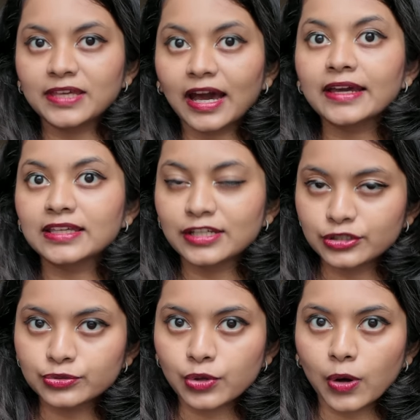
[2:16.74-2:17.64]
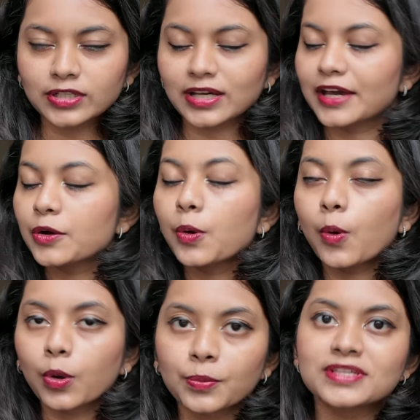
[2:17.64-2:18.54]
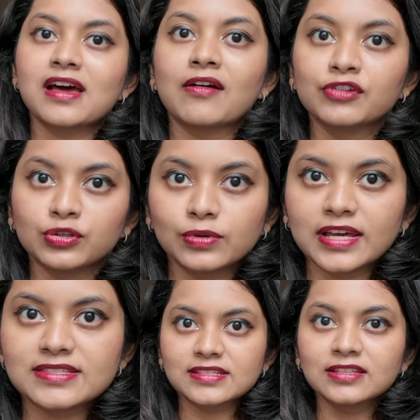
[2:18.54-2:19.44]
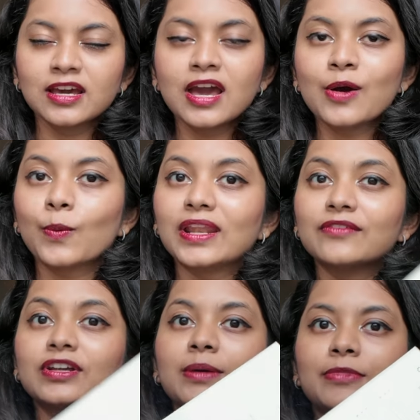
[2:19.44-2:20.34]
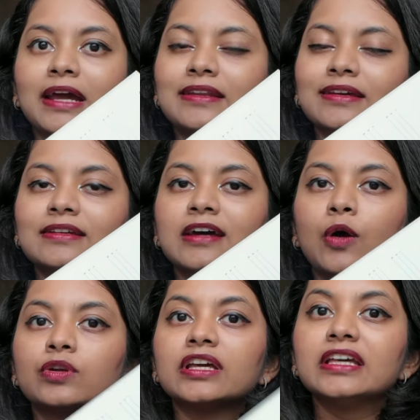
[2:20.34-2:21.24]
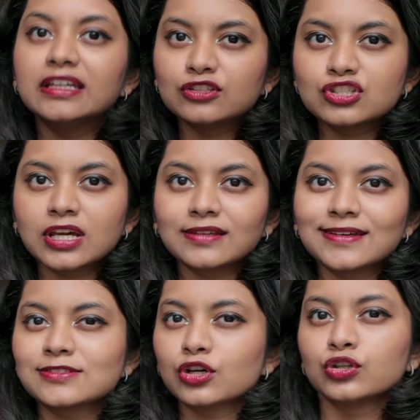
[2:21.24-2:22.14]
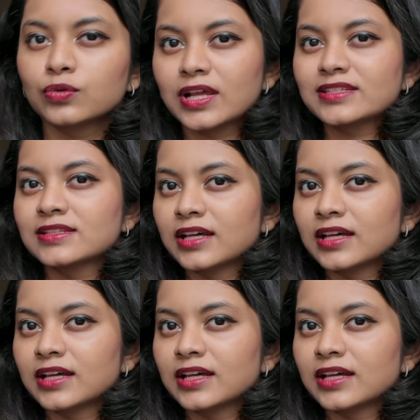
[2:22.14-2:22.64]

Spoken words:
I kid you not, I always have a new lesson. Whenever I'm writing it down, each day there's a new lesson